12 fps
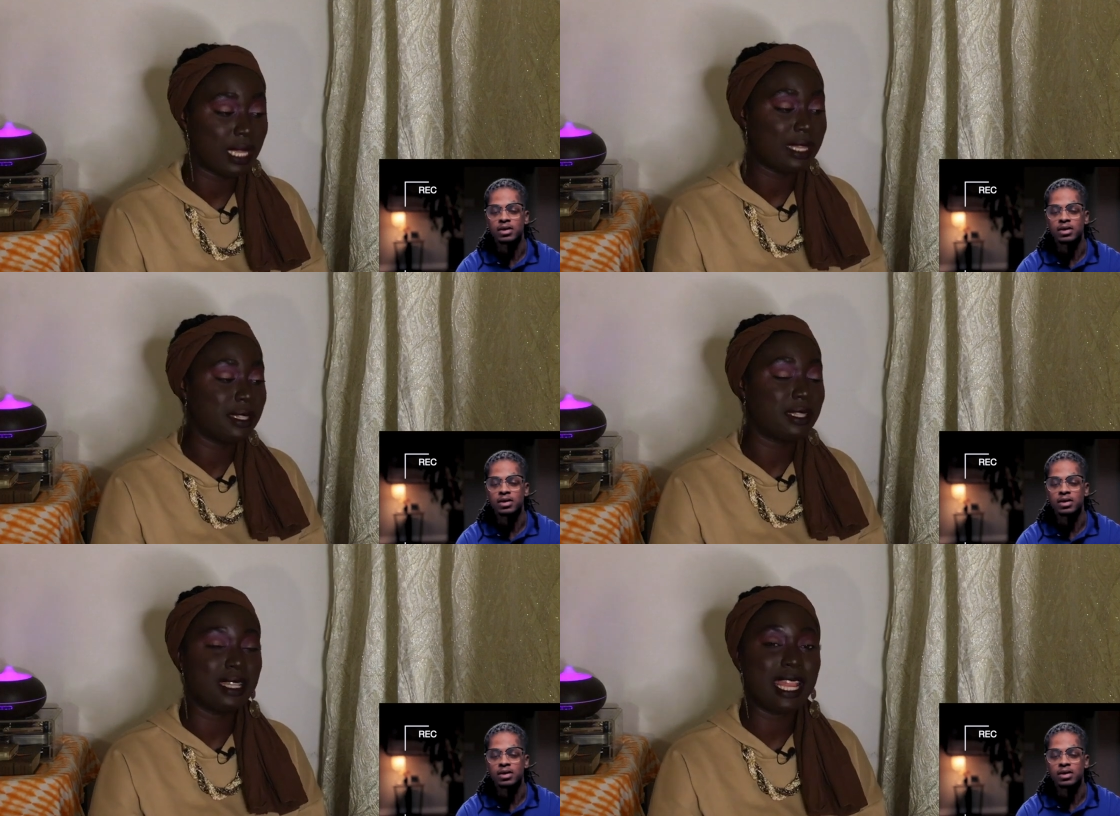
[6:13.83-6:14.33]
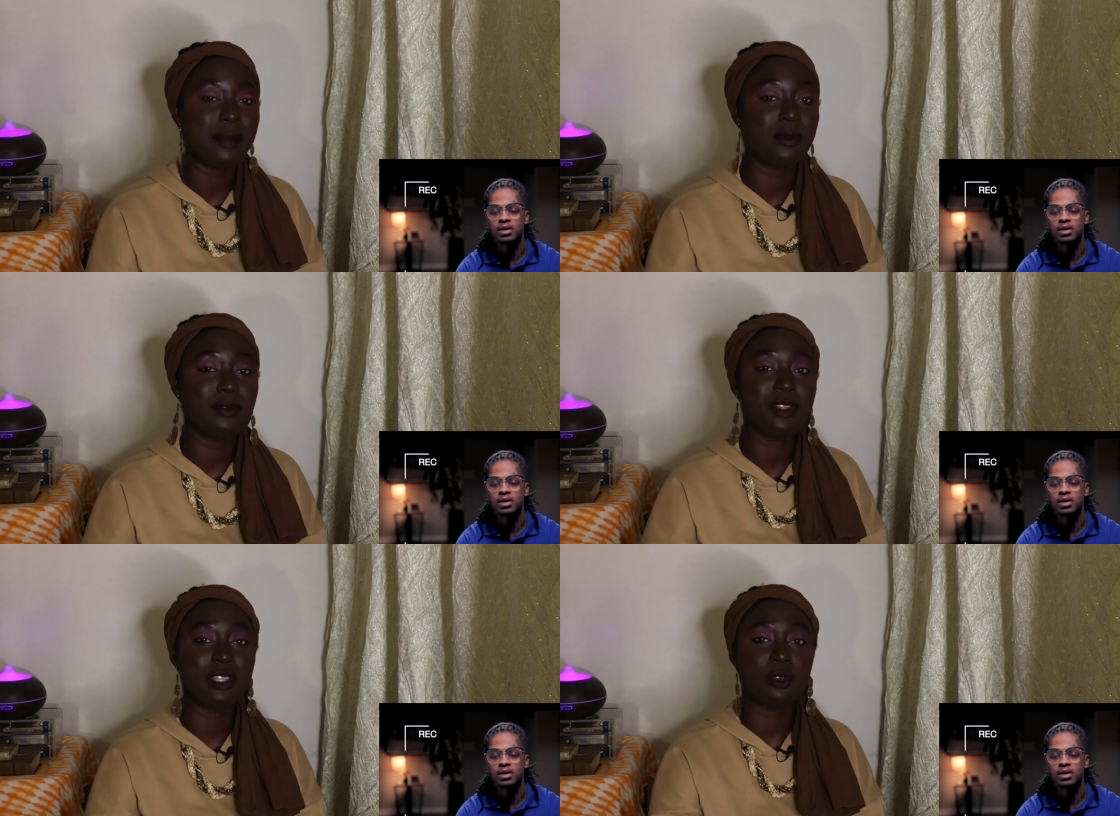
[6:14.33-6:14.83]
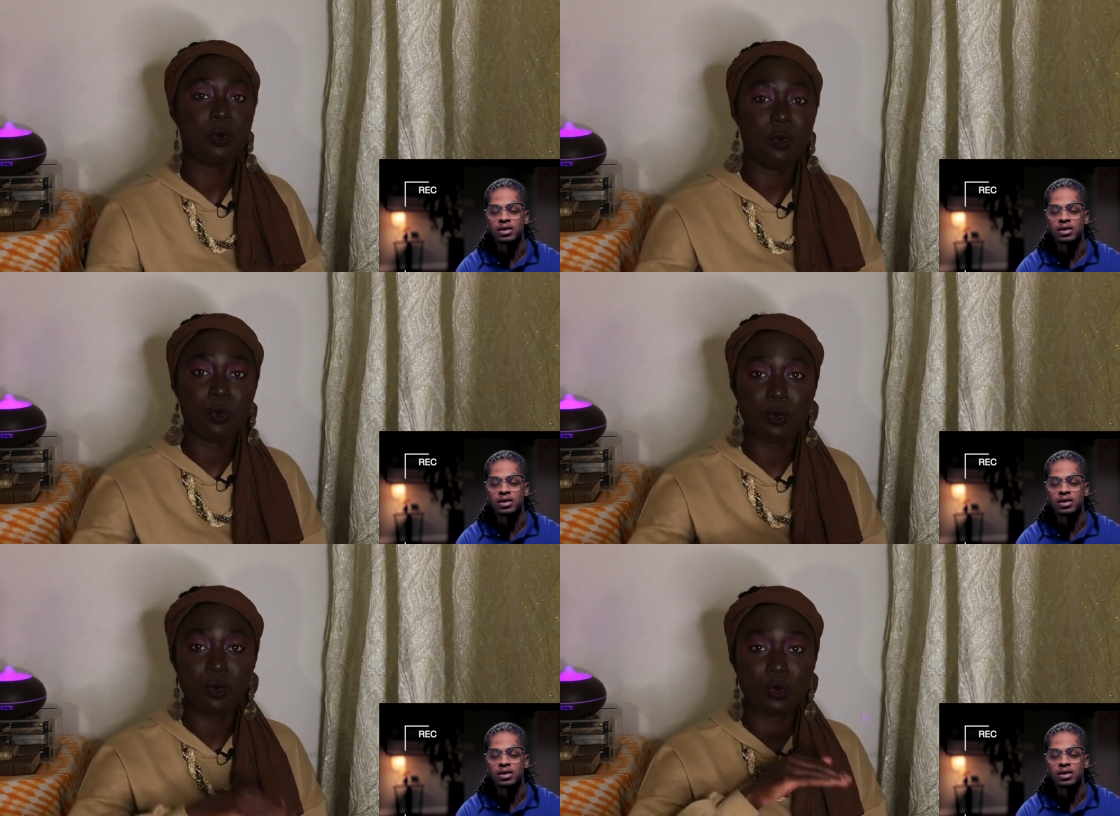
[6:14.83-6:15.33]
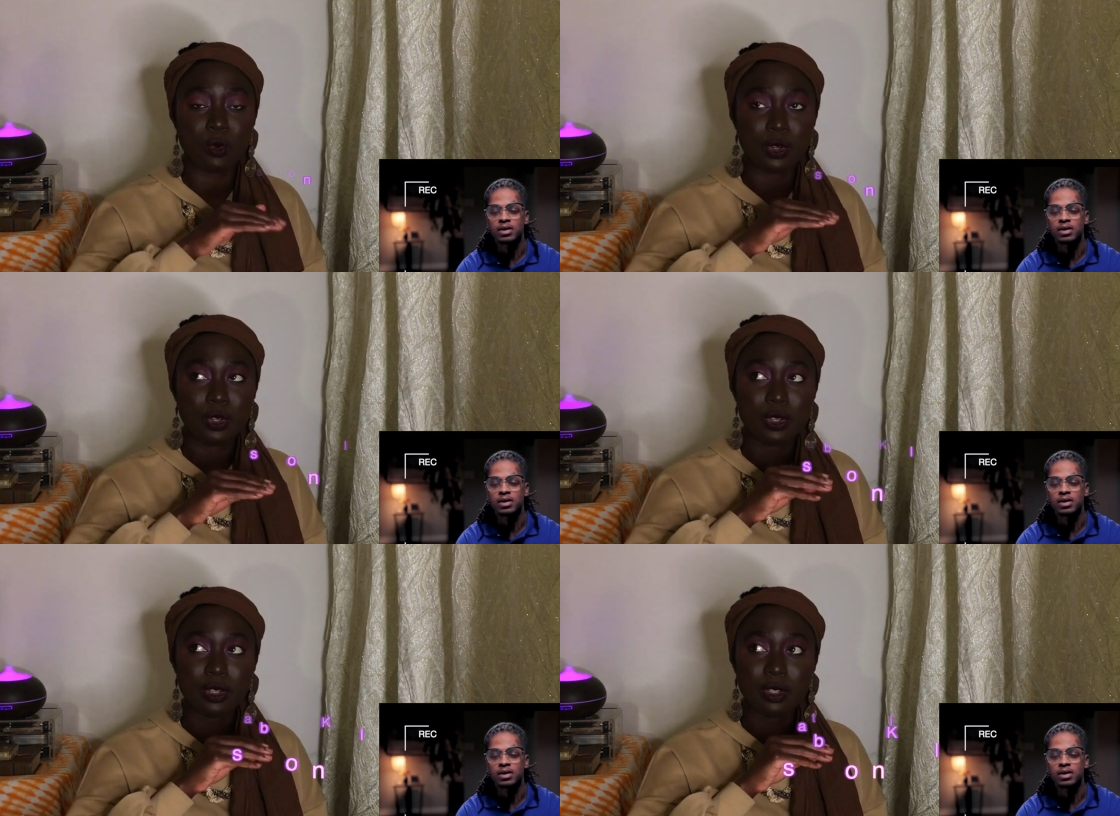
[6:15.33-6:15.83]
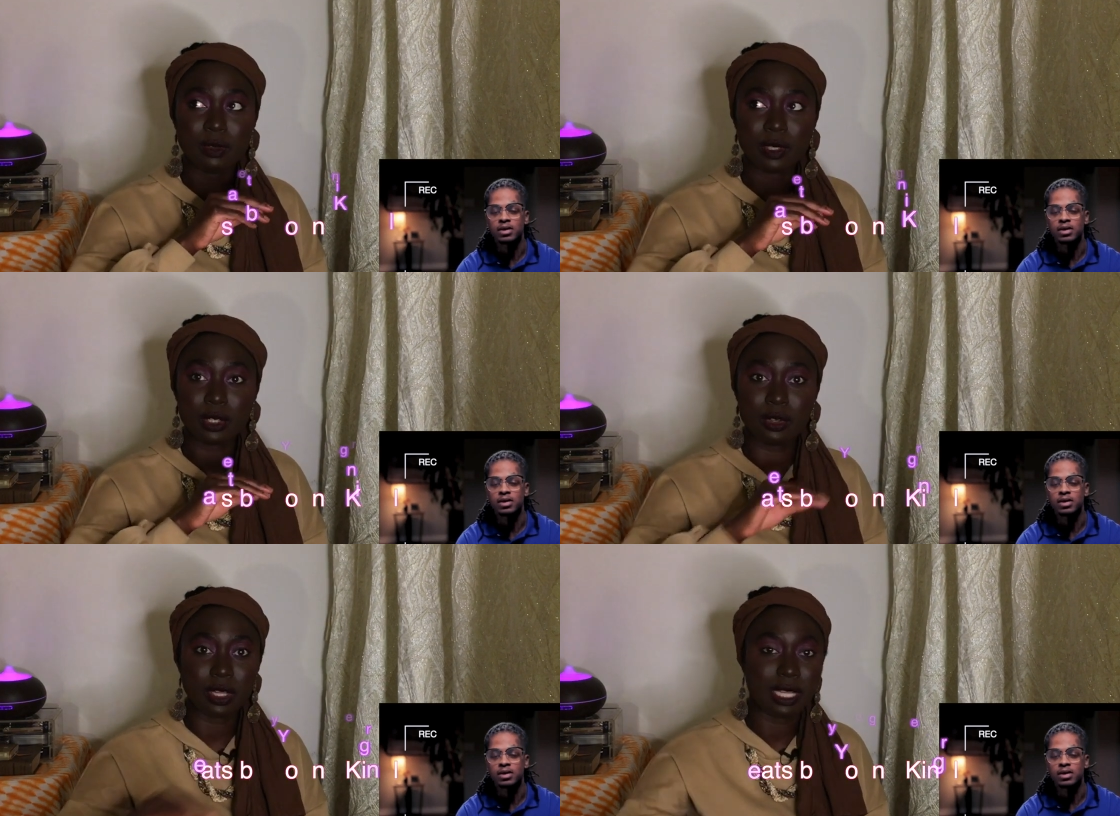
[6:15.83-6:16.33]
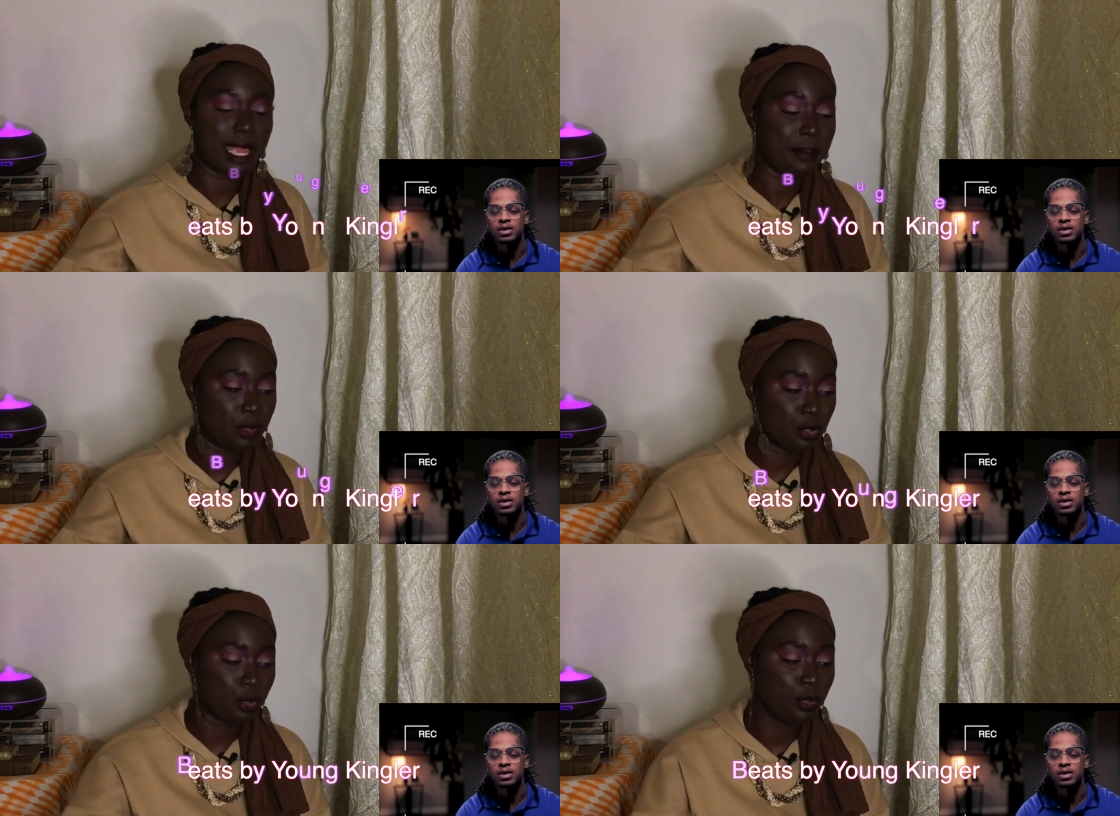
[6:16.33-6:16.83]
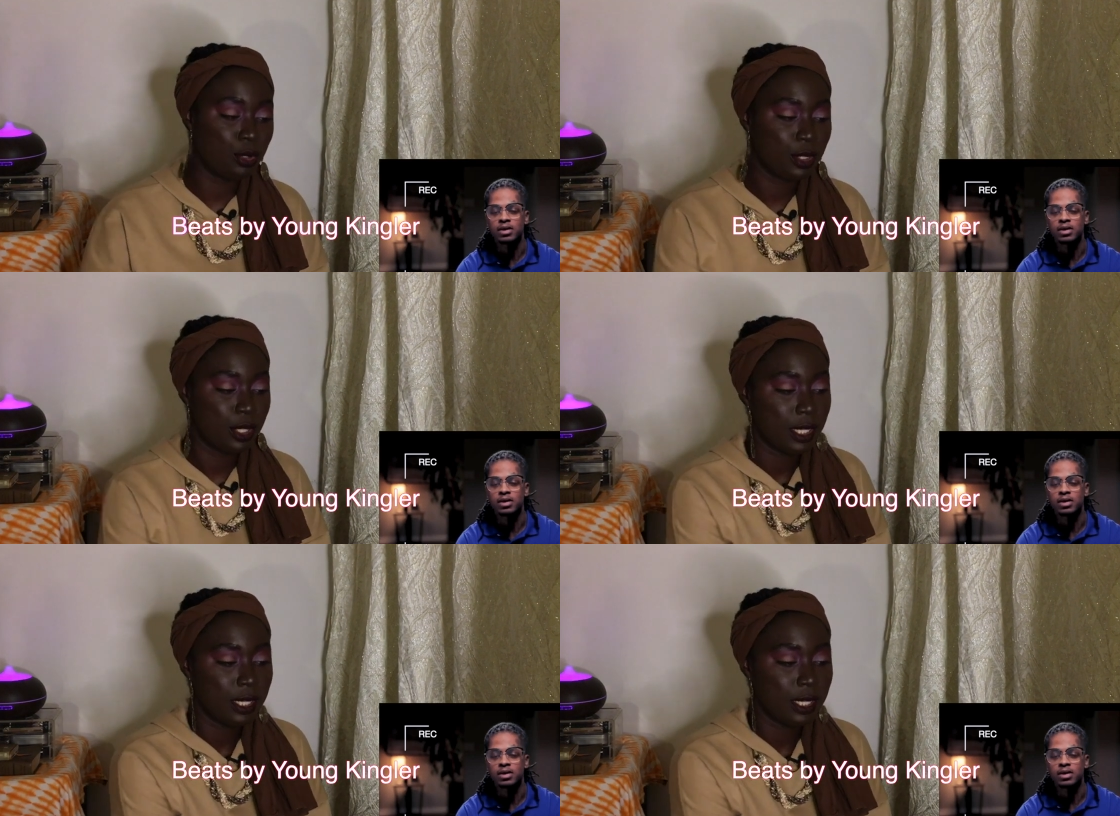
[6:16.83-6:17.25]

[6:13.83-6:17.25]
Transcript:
Speaker 1: That's the name of this whole, what do you call the episode?